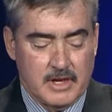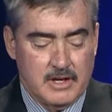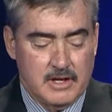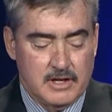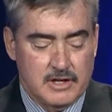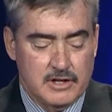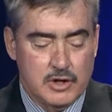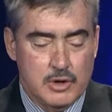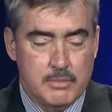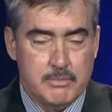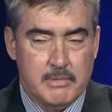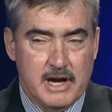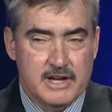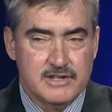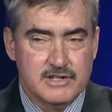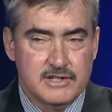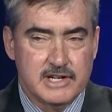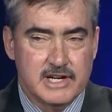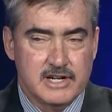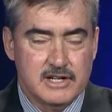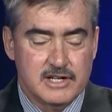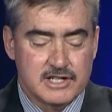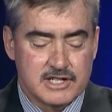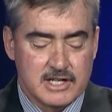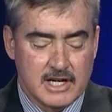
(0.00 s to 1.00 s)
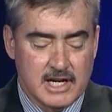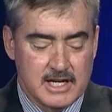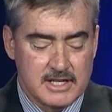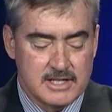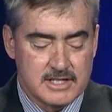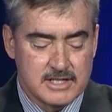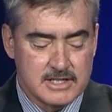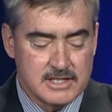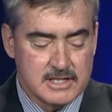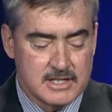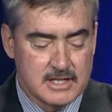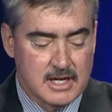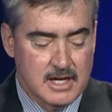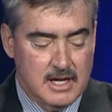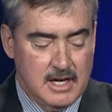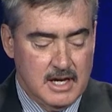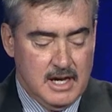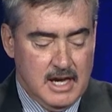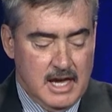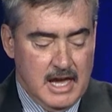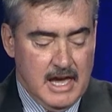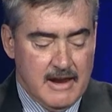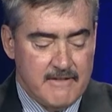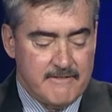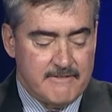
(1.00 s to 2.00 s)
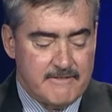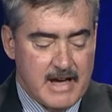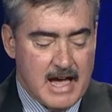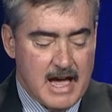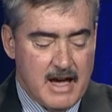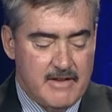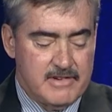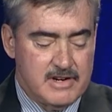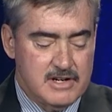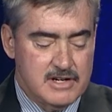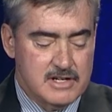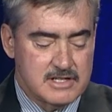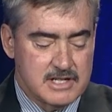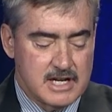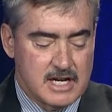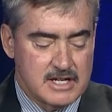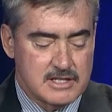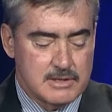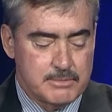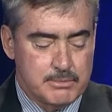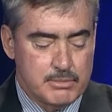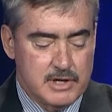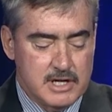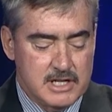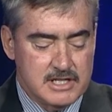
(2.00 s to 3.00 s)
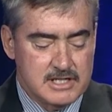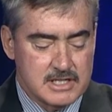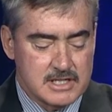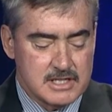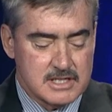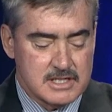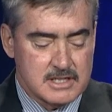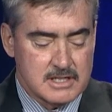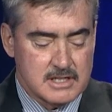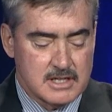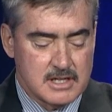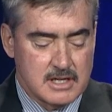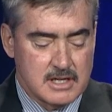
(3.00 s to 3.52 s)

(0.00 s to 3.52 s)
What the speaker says: 2 major interchanges, and 5 intersection bridges.